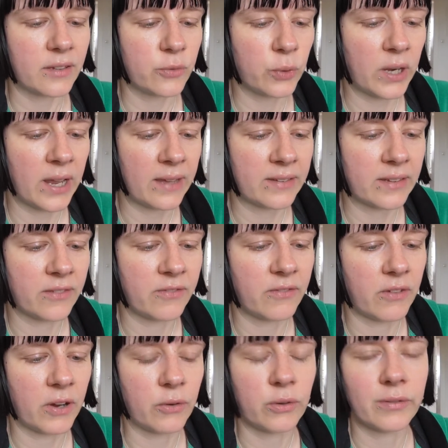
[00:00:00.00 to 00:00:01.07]
This one has a
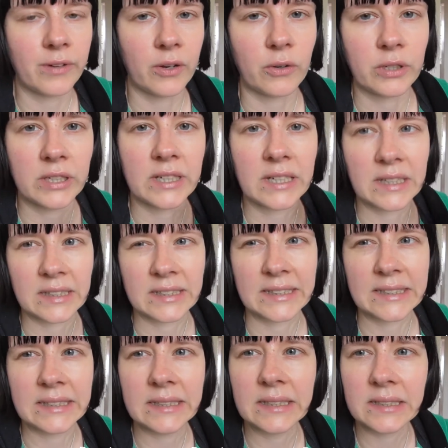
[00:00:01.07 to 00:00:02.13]
very, very
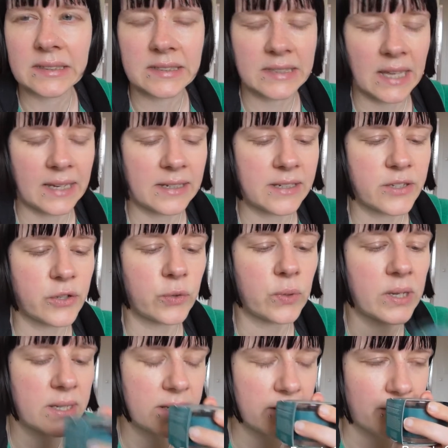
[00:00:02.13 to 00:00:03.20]
clean scent to
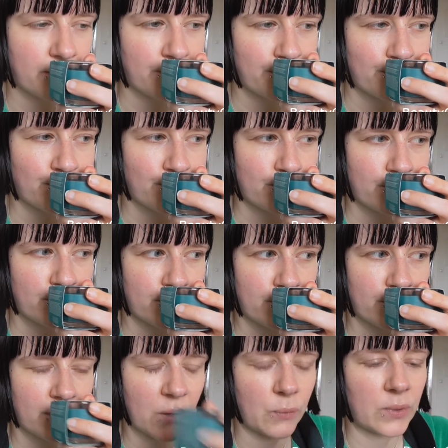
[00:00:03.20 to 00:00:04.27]
it,
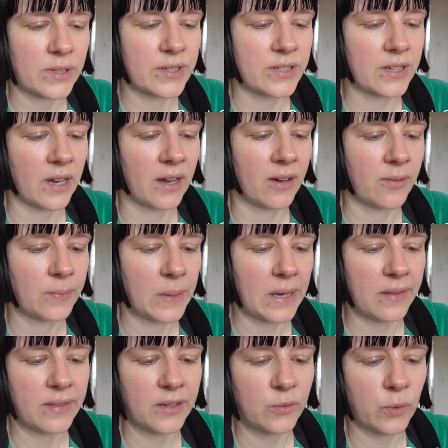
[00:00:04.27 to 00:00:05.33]
which
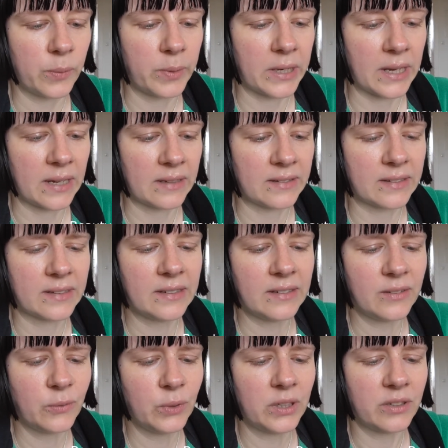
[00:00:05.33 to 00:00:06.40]
I think will be nice. It
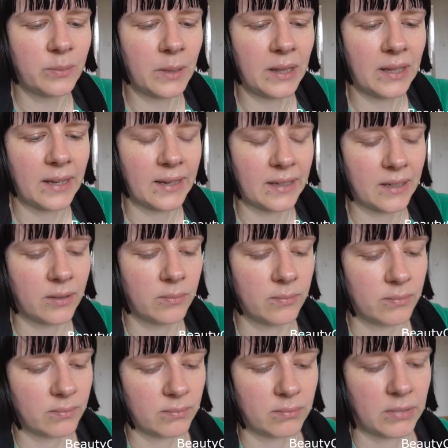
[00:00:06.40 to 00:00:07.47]
doesn't really smell like
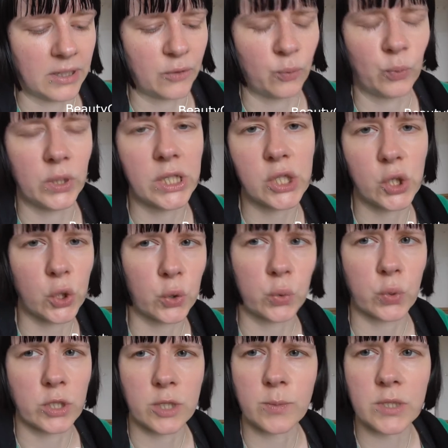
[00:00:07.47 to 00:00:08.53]
winter or
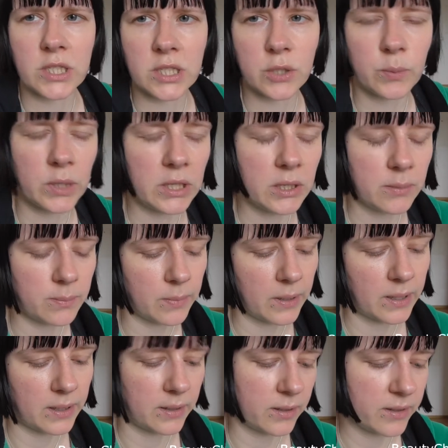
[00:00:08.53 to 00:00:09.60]
Christmas to me,
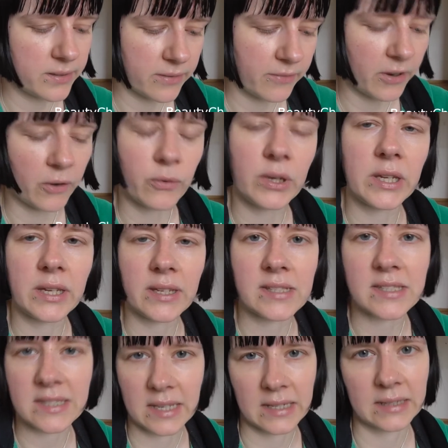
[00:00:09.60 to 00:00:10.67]
but it's a very
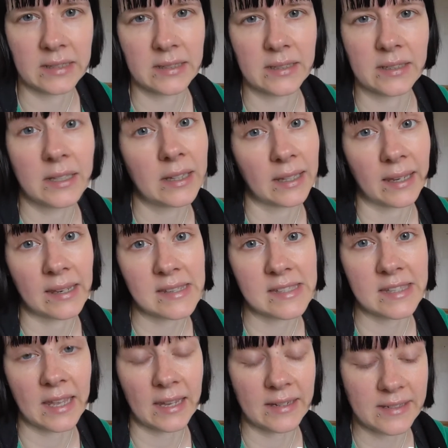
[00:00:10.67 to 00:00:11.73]
subtle, clean
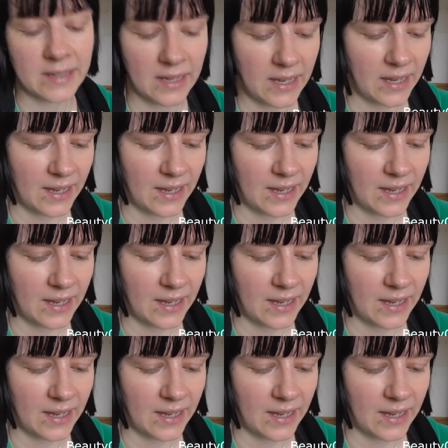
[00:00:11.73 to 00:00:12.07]
scent.